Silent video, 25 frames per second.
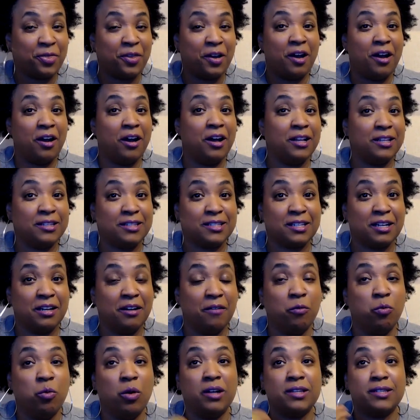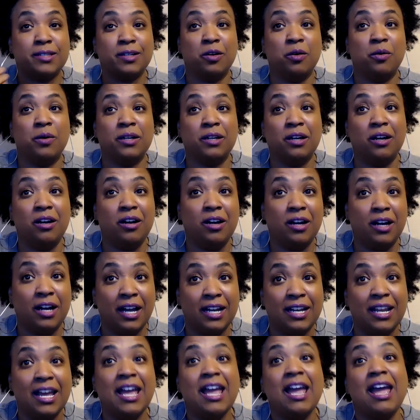thoughts of what's going
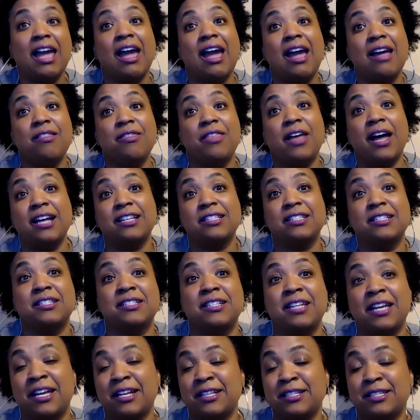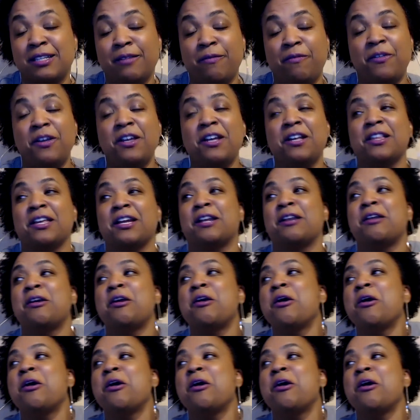on, and that sustains the feeling.